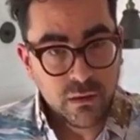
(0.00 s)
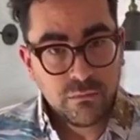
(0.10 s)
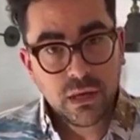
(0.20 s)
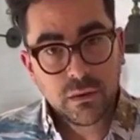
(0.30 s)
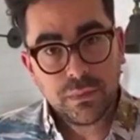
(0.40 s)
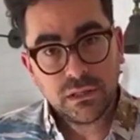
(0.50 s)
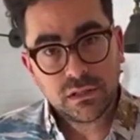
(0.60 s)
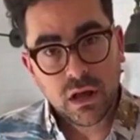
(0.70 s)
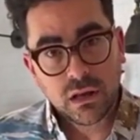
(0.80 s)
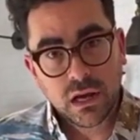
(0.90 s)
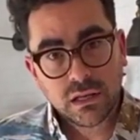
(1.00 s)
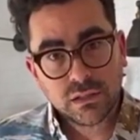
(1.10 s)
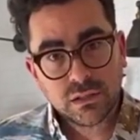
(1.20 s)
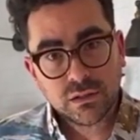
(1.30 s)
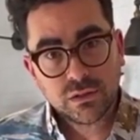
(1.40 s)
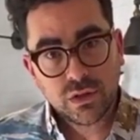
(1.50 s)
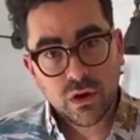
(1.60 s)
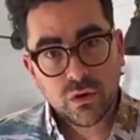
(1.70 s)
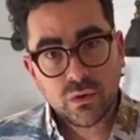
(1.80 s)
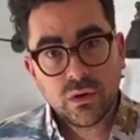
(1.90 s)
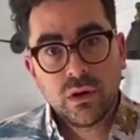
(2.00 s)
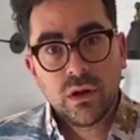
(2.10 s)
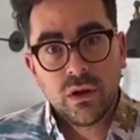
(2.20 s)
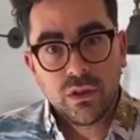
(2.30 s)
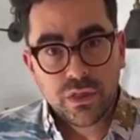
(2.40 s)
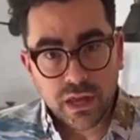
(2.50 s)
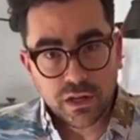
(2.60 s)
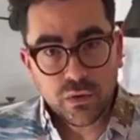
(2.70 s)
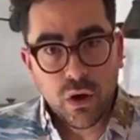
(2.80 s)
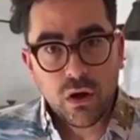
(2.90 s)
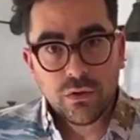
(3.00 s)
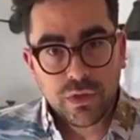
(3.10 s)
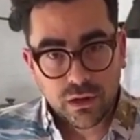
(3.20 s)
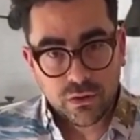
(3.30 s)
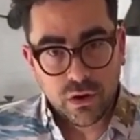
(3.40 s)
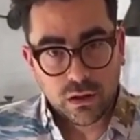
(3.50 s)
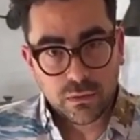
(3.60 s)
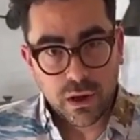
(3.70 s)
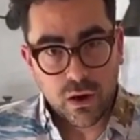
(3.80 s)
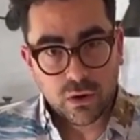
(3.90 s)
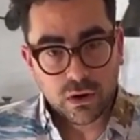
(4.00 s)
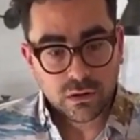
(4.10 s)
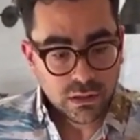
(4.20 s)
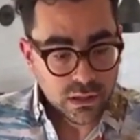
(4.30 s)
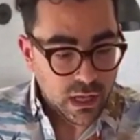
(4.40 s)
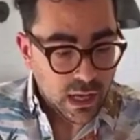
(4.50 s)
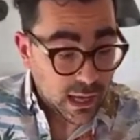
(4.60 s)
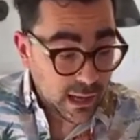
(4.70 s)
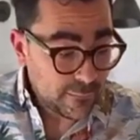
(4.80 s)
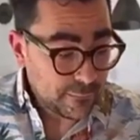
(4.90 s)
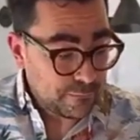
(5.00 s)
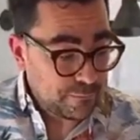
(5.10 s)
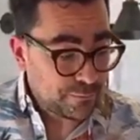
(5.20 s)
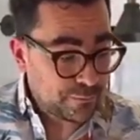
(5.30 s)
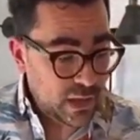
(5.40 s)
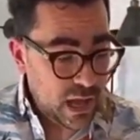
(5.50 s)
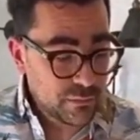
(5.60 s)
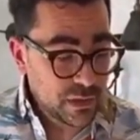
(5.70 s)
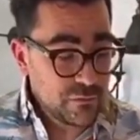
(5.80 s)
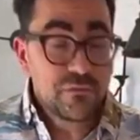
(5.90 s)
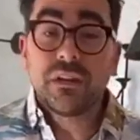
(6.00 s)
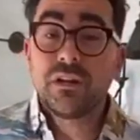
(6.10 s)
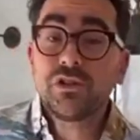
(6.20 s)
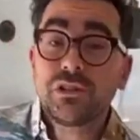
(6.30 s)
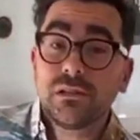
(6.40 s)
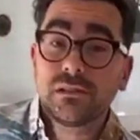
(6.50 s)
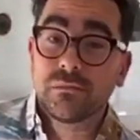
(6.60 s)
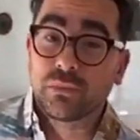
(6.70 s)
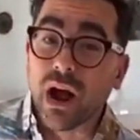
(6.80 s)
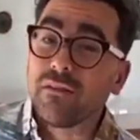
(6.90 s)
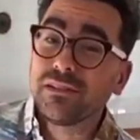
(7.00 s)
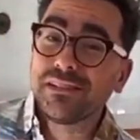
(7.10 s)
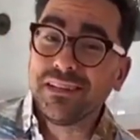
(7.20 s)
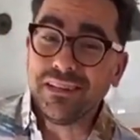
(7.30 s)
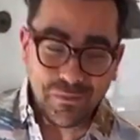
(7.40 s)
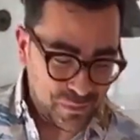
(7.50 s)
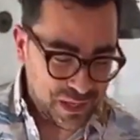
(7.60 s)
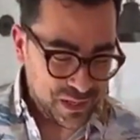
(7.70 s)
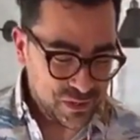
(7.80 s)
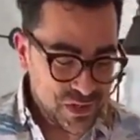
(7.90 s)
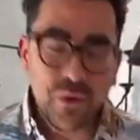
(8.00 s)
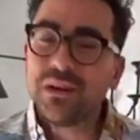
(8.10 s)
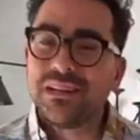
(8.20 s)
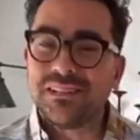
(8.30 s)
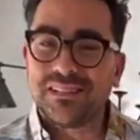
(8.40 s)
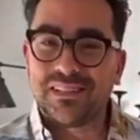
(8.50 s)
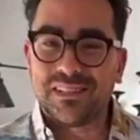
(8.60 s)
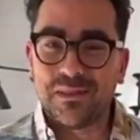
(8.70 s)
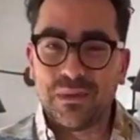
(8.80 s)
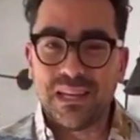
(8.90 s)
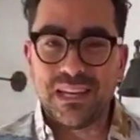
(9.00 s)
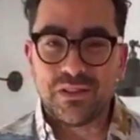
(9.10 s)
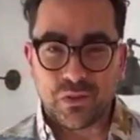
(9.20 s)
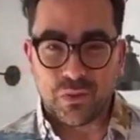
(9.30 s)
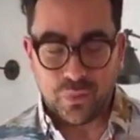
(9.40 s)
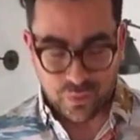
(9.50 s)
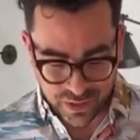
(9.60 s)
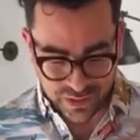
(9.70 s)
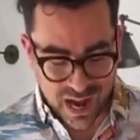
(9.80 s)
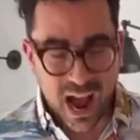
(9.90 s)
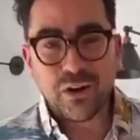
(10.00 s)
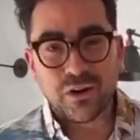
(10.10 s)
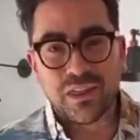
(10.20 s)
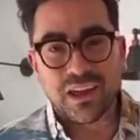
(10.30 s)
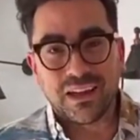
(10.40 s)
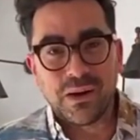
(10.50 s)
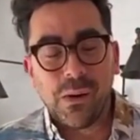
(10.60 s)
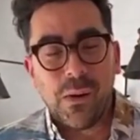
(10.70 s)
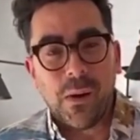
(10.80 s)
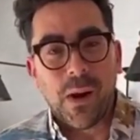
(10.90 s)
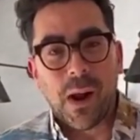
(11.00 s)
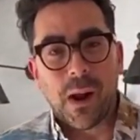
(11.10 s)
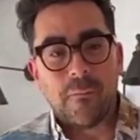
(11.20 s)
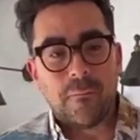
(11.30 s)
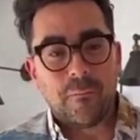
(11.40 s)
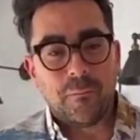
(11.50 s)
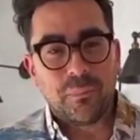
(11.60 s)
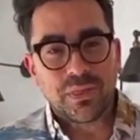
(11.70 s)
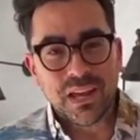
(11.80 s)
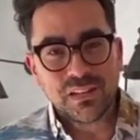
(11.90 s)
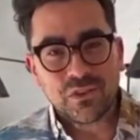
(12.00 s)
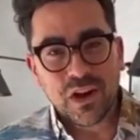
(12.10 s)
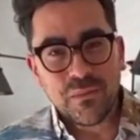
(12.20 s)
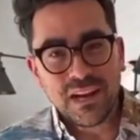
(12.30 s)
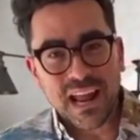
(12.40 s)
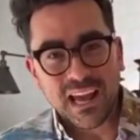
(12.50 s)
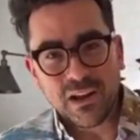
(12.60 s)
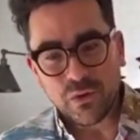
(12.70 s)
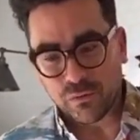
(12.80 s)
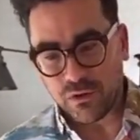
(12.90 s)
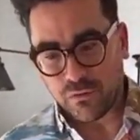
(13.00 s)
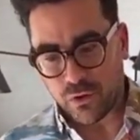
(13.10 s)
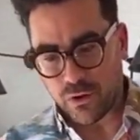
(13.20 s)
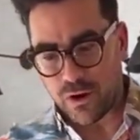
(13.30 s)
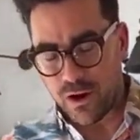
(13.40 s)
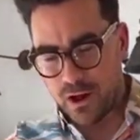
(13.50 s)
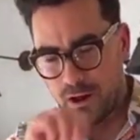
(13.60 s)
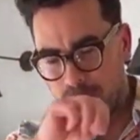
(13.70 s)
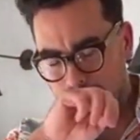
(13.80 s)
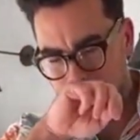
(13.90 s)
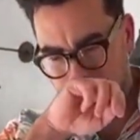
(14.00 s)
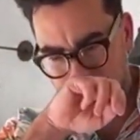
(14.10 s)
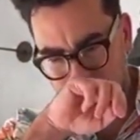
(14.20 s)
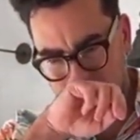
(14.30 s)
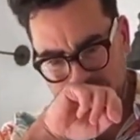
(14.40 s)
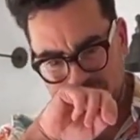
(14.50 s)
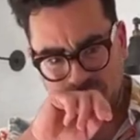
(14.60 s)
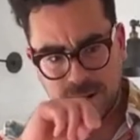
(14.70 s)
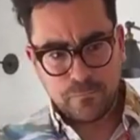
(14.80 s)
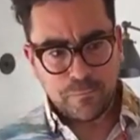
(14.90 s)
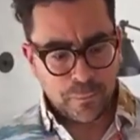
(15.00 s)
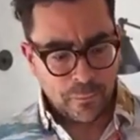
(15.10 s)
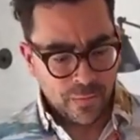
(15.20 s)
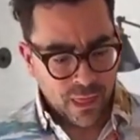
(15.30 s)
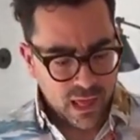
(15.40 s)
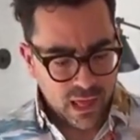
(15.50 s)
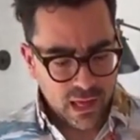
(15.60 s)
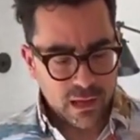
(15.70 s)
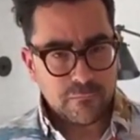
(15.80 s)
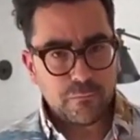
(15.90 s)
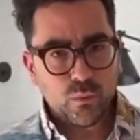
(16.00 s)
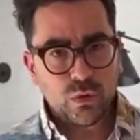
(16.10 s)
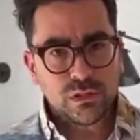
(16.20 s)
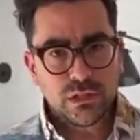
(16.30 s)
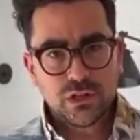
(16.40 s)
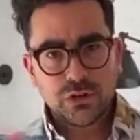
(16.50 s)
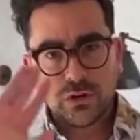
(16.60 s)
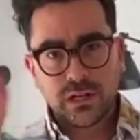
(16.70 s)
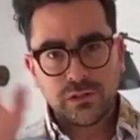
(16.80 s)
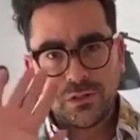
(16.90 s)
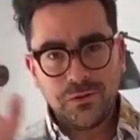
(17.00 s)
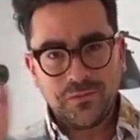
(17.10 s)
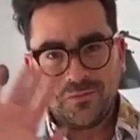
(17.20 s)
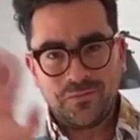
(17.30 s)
pizza on us. So thank you all, thank you CAULIPOWER. I'm gonna finish this in privacy because no one needs to see me eat the entire thing. But thanks for coming and hanging with me for a few minutes, and we'll see each other again soon.